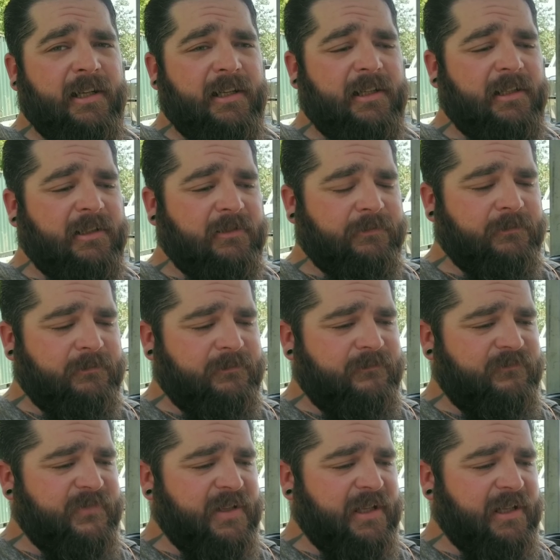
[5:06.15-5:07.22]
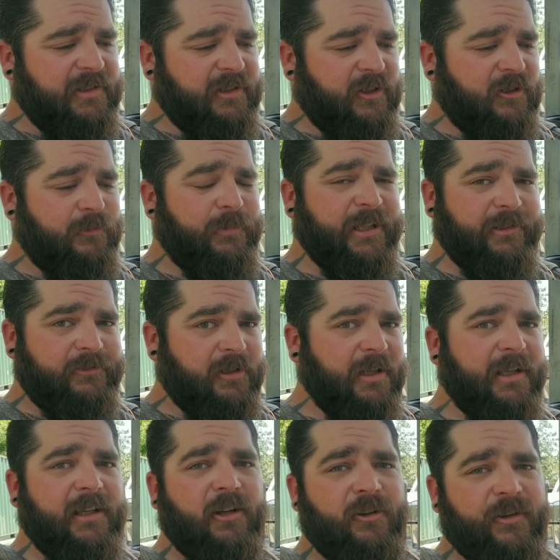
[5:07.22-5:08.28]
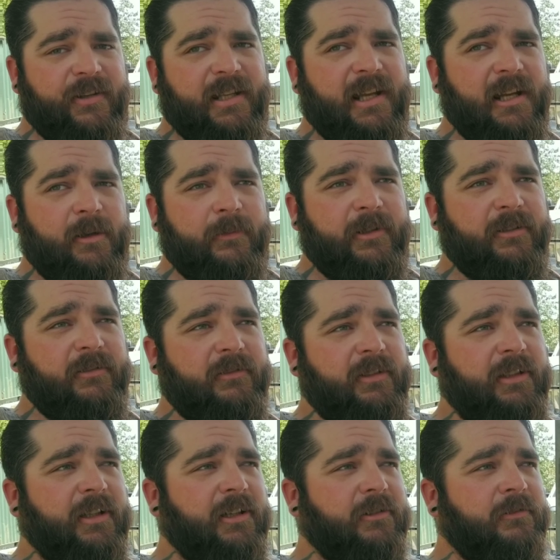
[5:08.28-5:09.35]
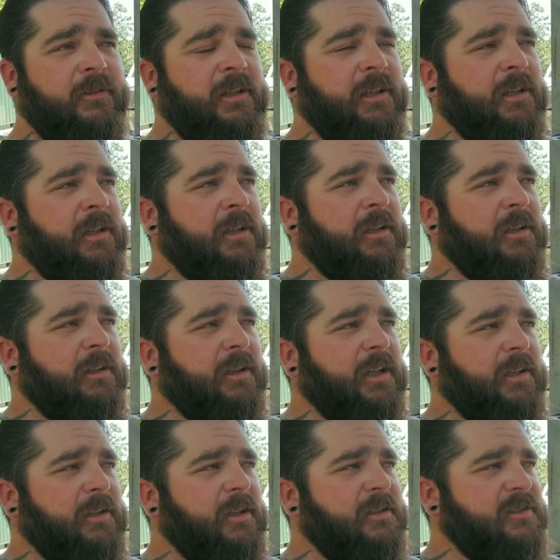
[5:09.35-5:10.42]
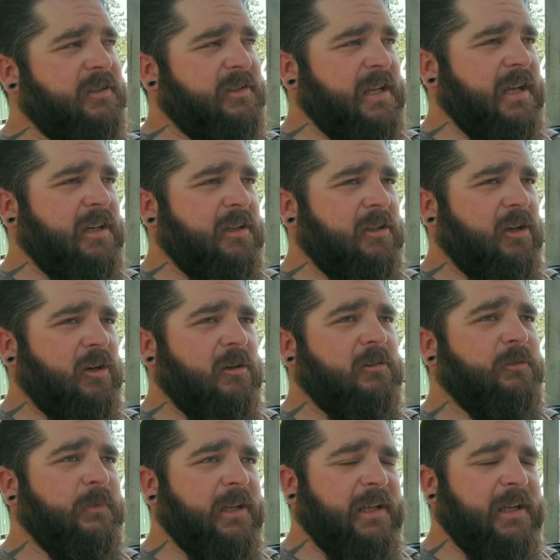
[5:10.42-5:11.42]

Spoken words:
I talk about training all the time, and you know, it just kind of occurred to me.